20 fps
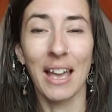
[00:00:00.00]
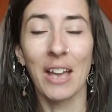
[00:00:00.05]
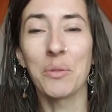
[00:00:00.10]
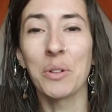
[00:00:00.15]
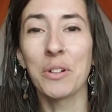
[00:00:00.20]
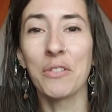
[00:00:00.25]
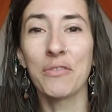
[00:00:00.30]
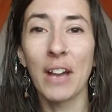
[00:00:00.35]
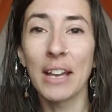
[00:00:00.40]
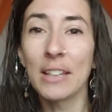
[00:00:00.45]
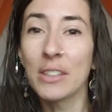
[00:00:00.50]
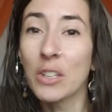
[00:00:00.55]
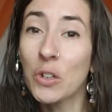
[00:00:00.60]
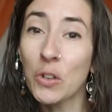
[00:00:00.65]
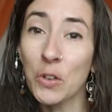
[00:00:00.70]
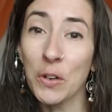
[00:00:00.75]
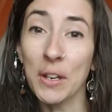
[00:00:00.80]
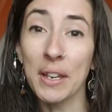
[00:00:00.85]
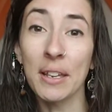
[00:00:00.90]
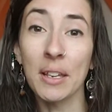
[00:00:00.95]
I want to find the
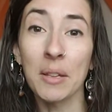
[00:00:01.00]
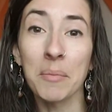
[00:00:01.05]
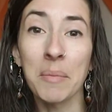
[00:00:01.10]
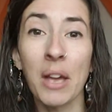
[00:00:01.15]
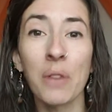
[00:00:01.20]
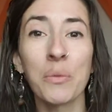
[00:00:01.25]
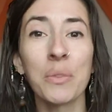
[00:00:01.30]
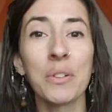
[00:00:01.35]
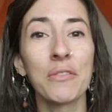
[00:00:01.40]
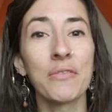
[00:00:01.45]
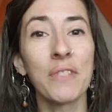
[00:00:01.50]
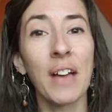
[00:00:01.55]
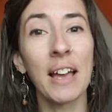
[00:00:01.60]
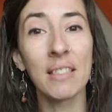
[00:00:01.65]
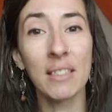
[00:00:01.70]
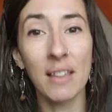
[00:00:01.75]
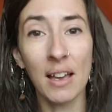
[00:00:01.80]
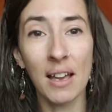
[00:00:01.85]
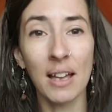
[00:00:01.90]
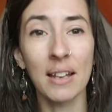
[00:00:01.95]
cream. I want to
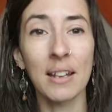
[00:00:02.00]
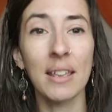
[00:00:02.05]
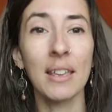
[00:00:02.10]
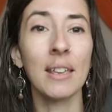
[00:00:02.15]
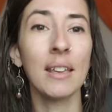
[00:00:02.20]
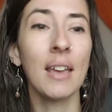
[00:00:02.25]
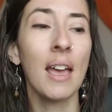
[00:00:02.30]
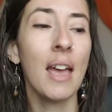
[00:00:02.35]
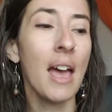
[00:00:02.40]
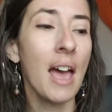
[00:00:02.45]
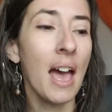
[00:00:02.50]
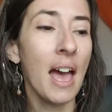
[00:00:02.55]
find the honey.